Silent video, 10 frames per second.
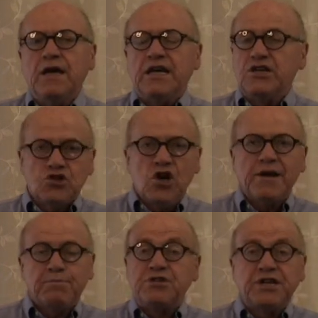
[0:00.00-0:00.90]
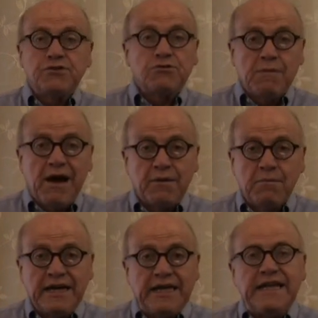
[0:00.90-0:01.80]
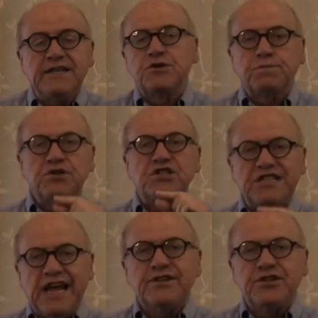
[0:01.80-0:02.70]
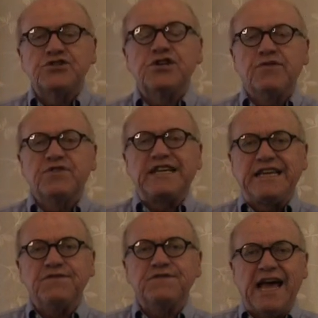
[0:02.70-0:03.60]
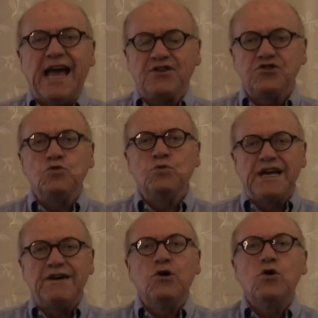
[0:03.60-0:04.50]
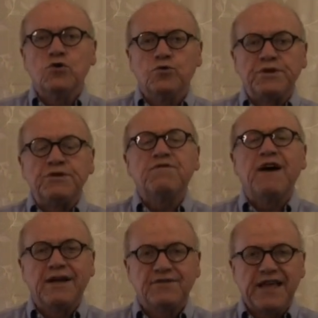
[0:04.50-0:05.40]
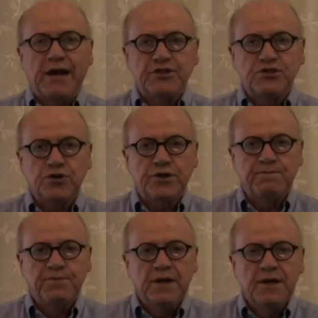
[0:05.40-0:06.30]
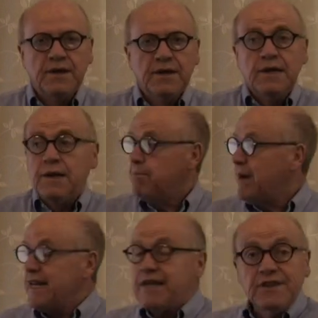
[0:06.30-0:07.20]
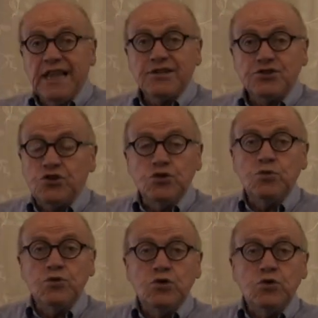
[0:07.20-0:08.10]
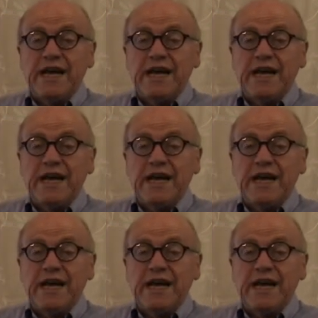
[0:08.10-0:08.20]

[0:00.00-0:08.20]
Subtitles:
is not a particular amount of money. It's a percentage of the gift tax you would have owed when you filed that return. But unless you